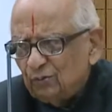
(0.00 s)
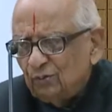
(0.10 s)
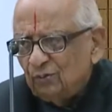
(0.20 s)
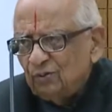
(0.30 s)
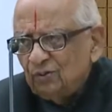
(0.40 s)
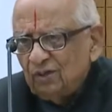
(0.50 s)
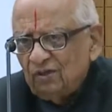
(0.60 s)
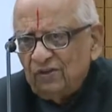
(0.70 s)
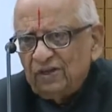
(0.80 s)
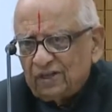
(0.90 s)
you
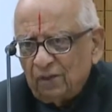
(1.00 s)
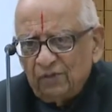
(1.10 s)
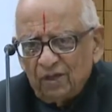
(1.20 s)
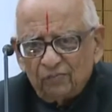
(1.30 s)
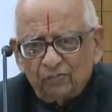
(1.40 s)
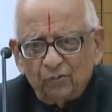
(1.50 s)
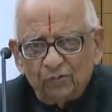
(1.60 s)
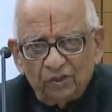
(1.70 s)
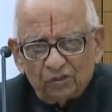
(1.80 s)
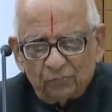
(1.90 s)
when I came here a few
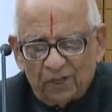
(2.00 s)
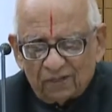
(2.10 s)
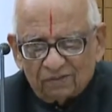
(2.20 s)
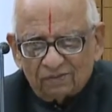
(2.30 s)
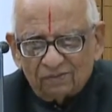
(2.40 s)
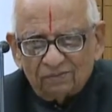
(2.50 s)
years back.